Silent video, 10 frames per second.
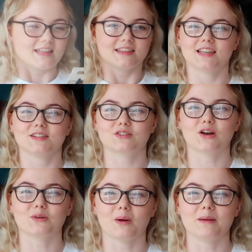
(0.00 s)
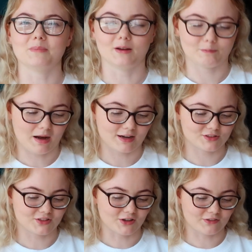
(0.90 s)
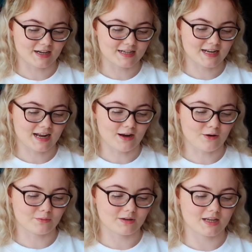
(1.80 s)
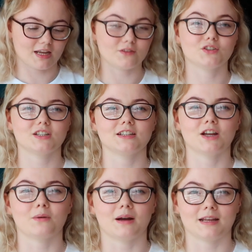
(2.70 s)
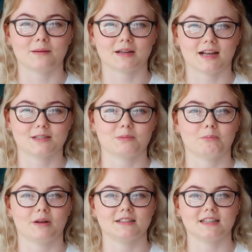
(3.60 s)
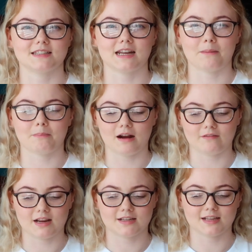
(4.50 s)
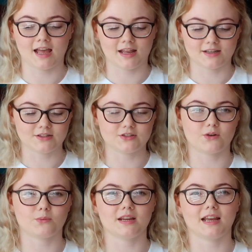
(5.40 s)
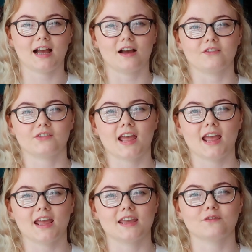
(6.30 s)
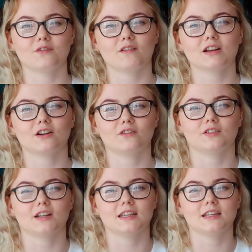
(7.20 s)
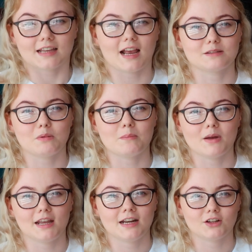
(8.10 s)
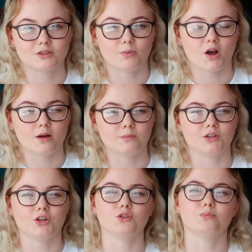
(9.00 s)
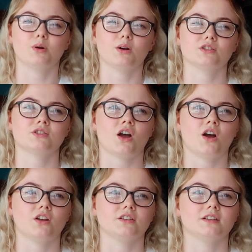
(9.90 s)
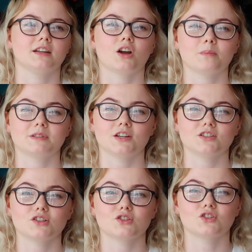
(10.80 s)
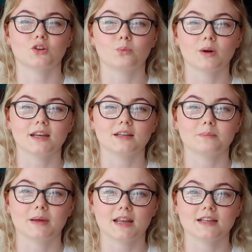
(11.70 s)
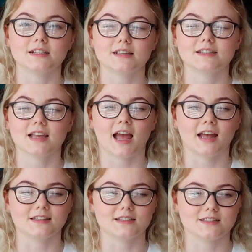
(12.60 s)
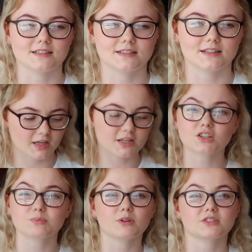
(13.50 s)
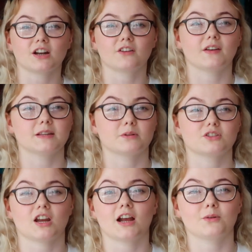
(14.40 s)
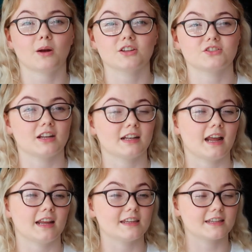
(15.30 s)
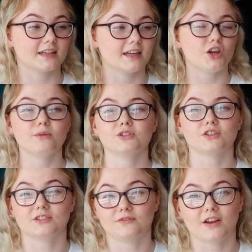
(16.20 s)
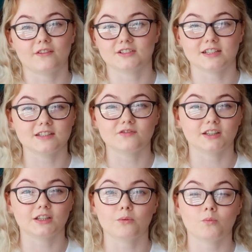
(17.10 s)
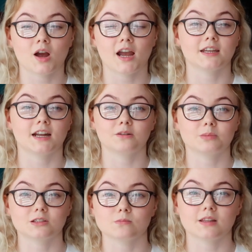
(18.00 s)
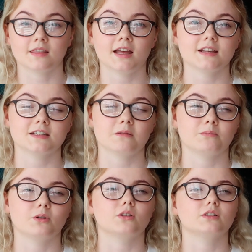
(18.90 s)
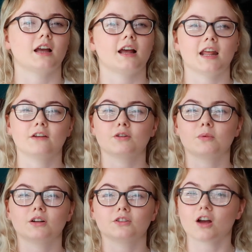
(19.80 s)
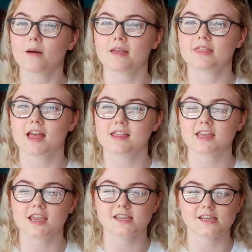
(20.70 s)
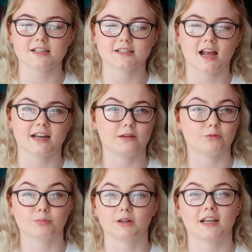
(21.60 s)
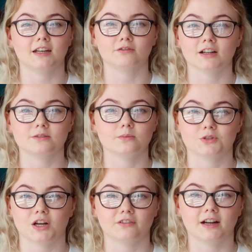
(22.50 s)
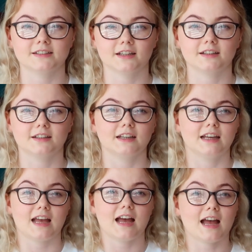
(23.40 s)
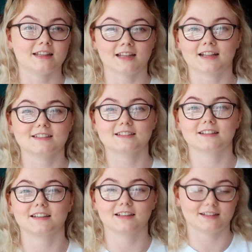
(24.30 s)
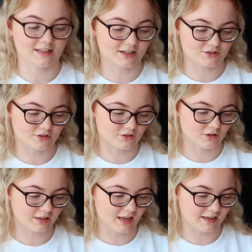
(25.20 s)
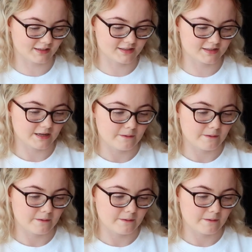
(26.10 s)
This has got quite a bit of backstory. Now, if you didn't know, I am a cast member at Disneyland Paris, and we have a very lovely cast member in our department who puts on competitions to win pins, and he just puts on our Facebook chat a question like, who is your favourite Disney villain and why? And it'll be something that simple, and everyone will comment their things and he will put it in a random generator, and that's all. And